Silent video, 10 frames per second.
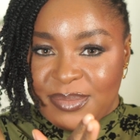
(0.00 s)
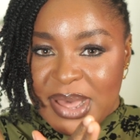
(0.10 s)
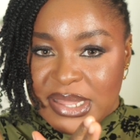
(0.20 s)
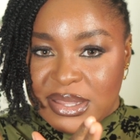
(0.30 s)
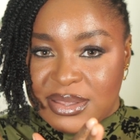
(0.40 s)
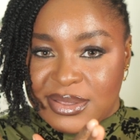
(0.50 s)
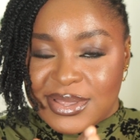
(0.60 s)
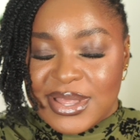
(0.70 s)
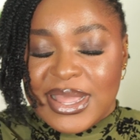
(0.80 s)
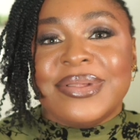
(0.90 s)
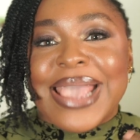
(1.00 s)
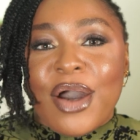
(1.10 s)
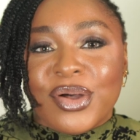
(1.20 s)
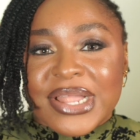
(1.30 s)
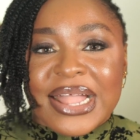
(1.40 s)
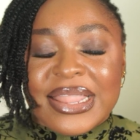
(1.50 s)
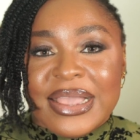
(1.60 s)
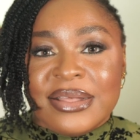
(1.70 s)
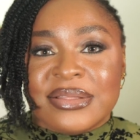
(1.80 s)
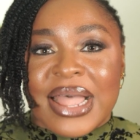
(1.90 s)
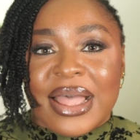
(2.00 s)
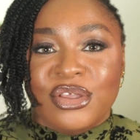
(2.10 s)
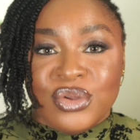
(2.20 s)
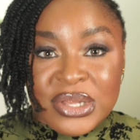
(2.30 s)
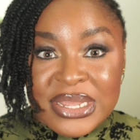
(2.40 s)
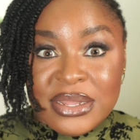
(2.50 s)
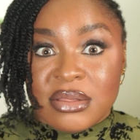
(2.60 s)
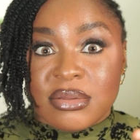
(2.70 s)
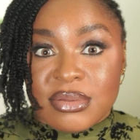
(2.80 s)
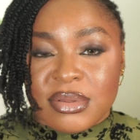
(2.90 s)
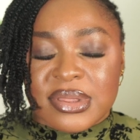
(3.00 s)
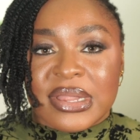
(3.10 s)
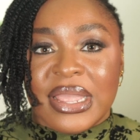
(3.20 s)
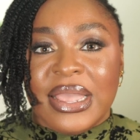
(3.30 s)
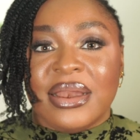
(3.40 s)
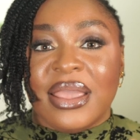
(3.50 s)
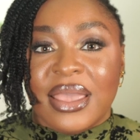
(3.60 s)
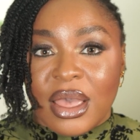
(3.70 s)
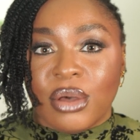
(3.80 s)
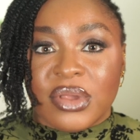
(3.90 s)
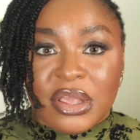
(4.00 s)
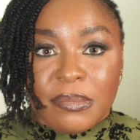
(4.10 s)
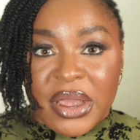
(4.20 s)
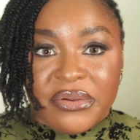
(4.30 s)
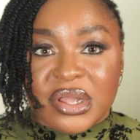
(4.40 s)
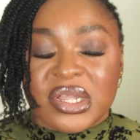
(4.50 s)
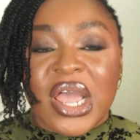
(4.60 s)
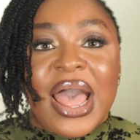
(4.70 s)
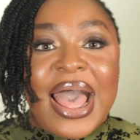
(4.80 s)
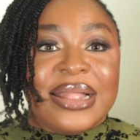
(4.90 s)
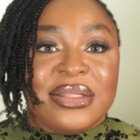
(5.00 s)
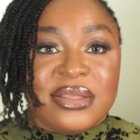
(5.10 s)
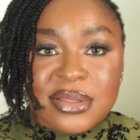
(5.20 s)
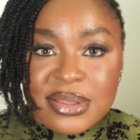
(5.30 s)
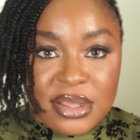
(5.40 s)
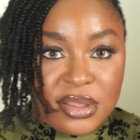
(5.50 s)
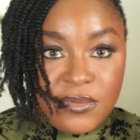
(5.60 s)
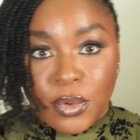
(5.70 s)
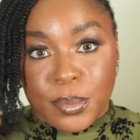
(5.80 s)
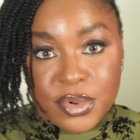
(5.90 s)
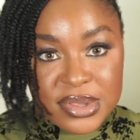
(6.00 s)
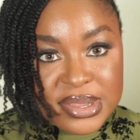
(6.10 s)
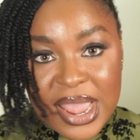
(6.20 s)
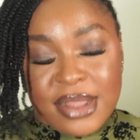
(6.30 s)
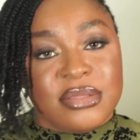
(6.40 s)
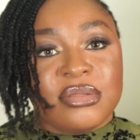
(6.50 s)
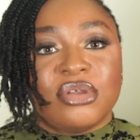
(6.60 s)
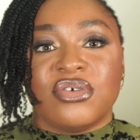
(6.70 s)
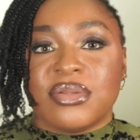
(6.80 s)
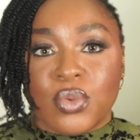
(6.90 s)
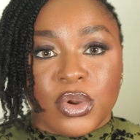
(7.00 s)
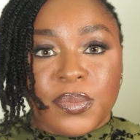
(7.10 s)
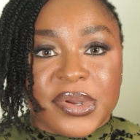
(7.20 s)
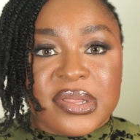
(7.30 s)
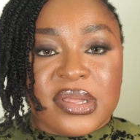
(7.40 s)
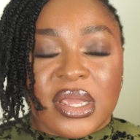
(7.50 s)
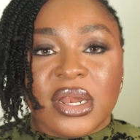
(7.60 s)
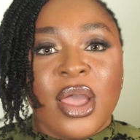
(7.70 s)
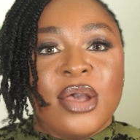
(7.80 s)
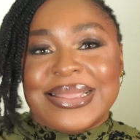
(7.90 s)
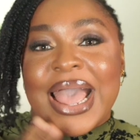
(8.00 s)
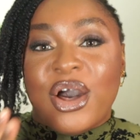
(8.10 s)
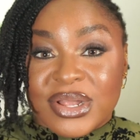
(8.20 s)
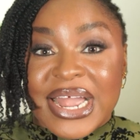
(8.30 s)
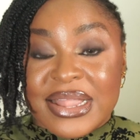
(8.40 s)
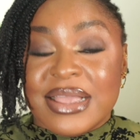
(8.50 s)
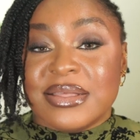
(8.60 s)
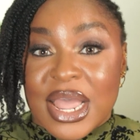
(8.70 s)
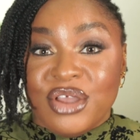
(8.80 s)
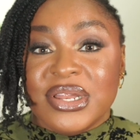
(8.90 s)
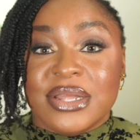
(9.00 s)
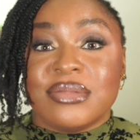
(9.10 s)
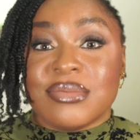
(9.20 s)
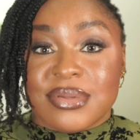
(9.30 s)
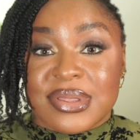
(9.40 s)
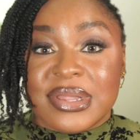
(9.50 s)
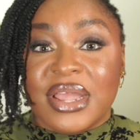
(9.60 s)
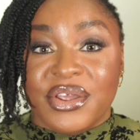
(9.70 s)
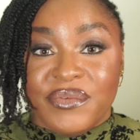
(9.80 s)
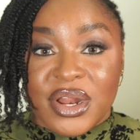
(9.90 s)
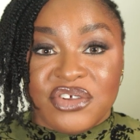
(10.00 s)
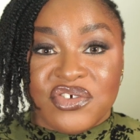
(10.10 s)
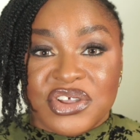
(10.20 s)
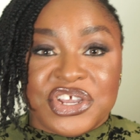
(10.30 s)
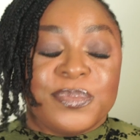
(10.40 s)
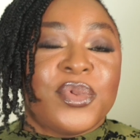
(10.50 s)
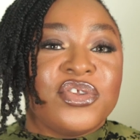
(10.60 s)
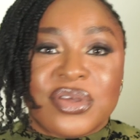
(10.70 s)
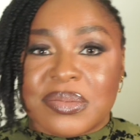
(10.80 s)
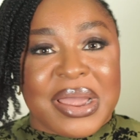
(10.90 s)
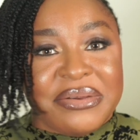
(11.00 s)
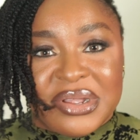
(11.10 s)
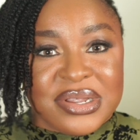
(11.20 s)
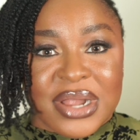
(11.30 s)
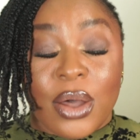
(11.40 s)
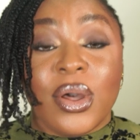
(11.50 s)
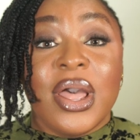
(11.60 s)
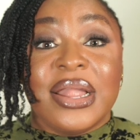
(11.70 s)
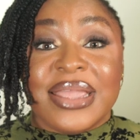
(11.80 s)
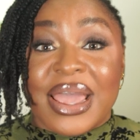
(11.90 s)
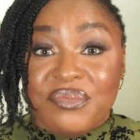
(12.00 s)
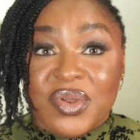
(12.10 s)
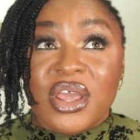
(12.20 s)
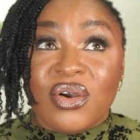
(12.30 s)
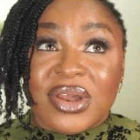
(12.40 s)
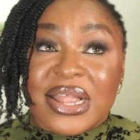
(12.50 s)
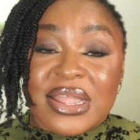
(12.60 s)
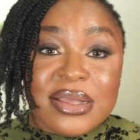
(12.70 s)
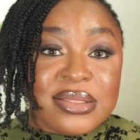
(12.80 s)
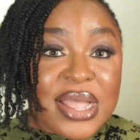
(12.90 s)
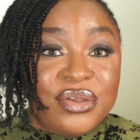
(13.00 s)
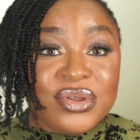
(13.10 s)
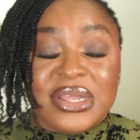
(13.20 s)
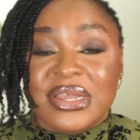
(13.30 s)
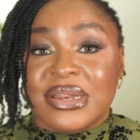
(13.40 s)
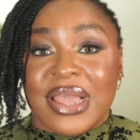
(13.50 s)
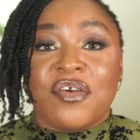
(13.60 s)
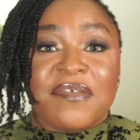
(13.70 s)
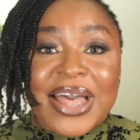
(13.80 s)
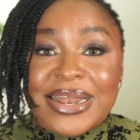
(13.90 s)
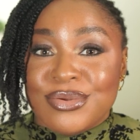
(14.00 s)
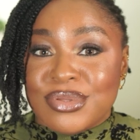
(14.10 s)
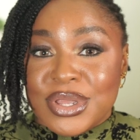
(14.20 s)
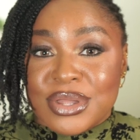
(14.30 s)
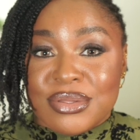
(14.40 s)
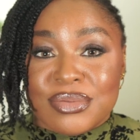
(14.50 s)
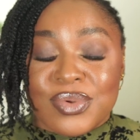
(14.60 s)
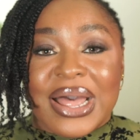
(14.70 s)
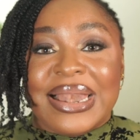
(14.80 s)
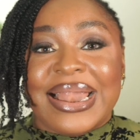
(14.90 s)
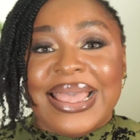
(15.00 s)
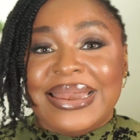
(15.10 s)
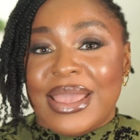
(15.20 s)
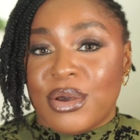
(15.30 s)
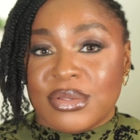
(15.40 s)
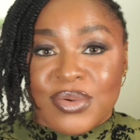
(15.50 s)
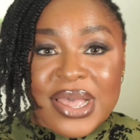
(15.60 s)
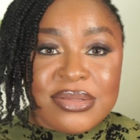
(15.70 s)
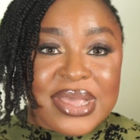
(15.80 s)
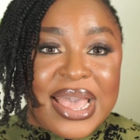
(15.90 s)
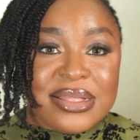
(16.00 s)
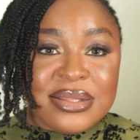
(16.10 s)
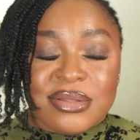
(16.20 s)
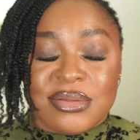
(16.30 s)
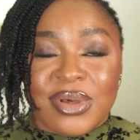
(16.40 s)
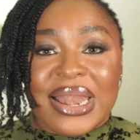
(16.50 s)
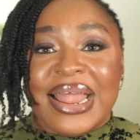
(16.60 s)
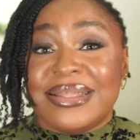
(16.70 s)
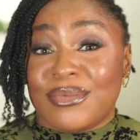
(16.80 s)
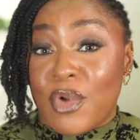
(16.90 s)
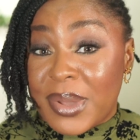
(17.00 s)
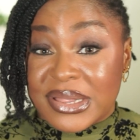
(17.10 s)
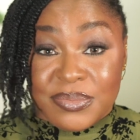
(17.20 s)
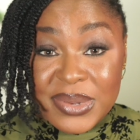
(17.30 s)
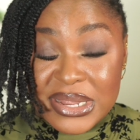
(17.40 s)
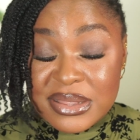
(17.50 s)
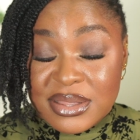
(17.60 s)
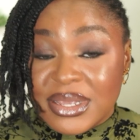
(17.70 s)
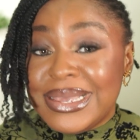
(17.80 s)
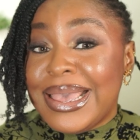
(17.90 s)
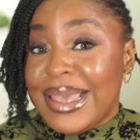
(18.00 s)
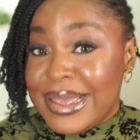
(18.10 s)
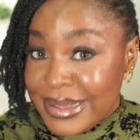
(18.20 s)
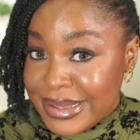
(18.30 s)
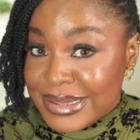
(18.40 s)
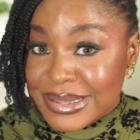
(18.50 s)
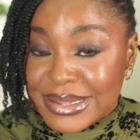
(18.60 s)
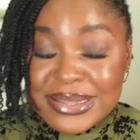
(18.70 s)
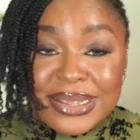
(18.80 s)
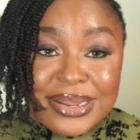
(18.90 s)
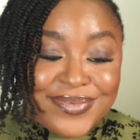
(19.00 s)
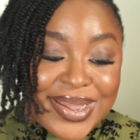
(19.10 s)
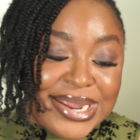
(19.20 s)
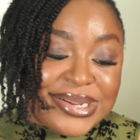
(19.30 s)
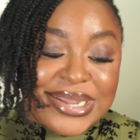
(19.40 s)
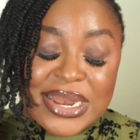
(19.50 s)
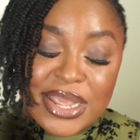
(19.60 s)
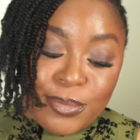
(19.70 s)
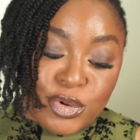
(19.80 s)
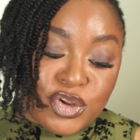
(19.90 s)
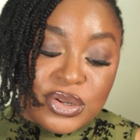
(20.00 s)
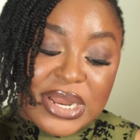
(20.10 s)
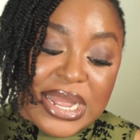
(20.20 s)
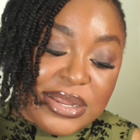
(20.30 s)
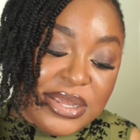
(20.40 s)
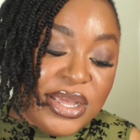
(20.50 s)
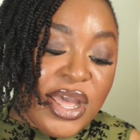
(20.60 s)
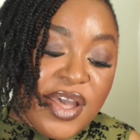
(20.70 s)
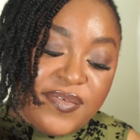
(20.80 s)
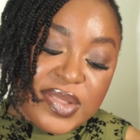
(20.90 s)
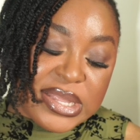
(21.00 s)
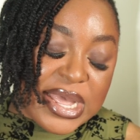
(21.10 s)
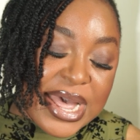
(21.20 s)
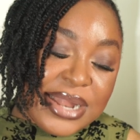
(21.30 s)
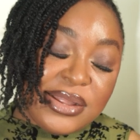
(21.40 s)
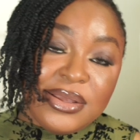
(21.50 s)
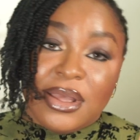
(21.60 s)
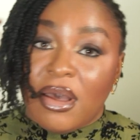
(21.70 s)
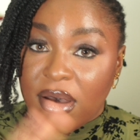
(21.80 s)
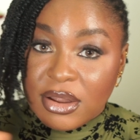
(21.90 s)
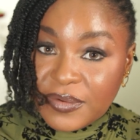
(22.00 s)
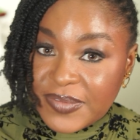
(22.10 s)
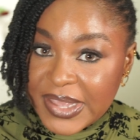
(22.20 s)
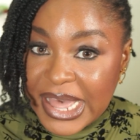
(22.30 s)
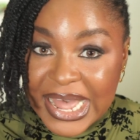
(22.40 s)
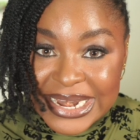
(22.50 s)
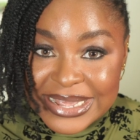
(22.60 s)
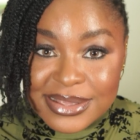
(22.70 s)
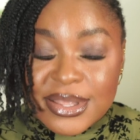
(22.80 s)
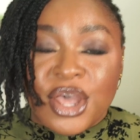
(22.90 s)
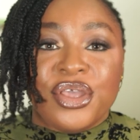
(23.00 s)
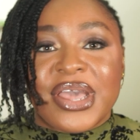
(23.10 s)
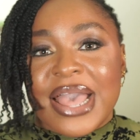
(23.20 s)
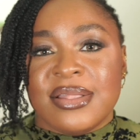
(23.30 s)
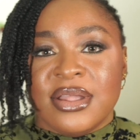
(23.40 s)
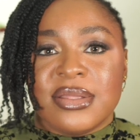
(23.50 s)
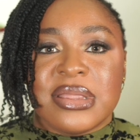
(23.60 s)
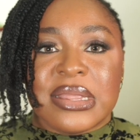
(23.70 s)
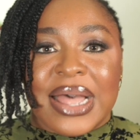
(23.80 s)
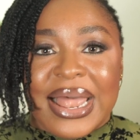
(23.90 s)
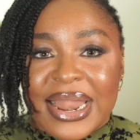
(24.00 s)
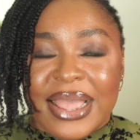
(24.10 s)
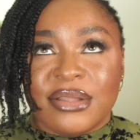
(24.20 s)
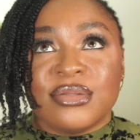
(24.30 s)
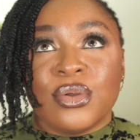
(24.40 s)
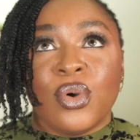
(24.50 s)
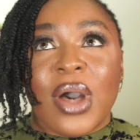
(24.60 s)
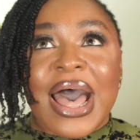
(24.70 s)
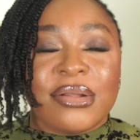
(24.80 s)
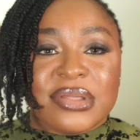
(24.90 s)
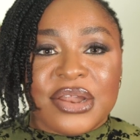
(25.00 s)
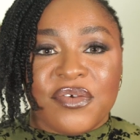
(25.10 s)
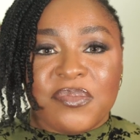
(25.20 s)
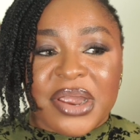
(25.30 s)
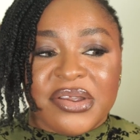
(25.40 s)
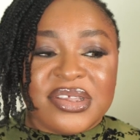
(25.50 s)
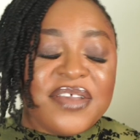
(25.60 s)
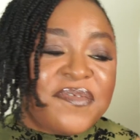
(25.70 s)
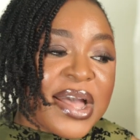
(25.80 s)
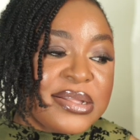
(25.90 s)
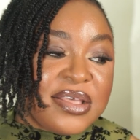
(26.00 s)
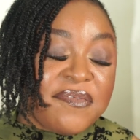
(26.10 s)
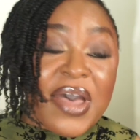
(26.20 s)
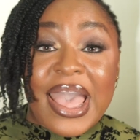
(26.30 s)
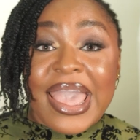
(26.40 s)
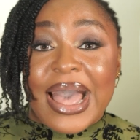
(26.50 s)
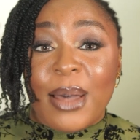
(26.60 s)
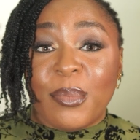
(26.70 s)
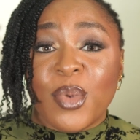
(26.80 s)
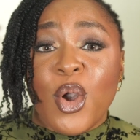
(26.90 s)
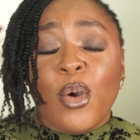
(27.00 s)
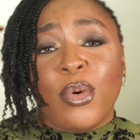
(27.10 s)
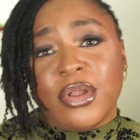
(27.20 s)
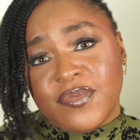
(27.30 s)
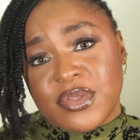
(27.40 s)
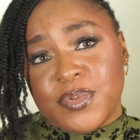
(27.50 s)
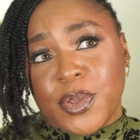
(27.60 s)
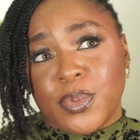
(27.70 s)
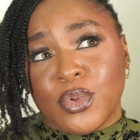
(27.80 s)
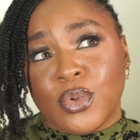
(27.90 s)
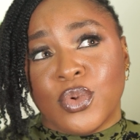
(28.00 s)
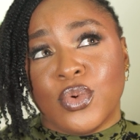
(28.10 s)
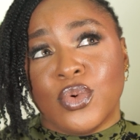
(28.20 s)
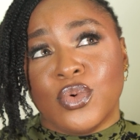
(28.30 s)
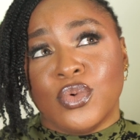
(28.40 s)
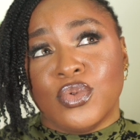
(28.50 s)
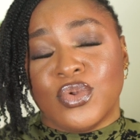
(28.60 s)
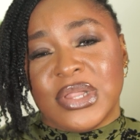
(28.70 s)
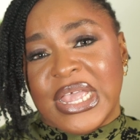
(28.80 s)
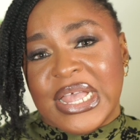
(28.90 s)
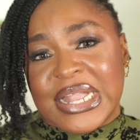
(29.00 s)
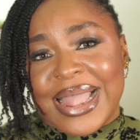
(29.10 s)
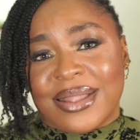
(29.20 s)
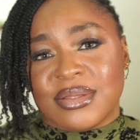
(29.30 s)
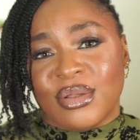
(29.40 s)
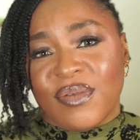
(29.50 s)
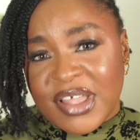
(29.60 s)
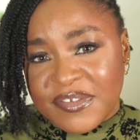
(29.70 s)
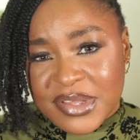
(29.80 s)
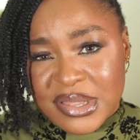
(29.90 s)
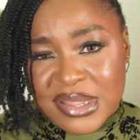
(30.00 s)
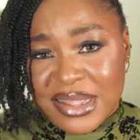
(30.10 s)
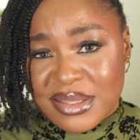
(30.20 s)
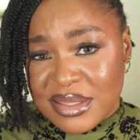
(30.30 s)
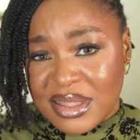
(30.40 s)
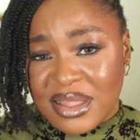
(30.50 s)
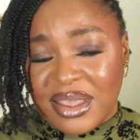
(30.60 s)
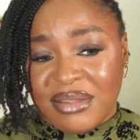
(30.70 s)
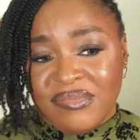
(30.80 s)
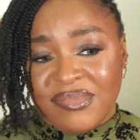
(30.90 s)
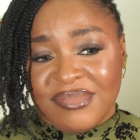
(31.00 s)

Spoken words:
passes, there are other things that you need to sustain a healthy marriage, and this is from both sides. It's not just one person. There are other things that you need to sustain a relationship, not just marriage. Now there are really other things that you need. Your values need to align. Health wise, you guys need to align. Compatibility is a thing. Financially, emotionally, physically, all of the Kalis, you guys need to align. So outside of marriage, in fact, I am one of those people who don't think that love at first sight is a thing.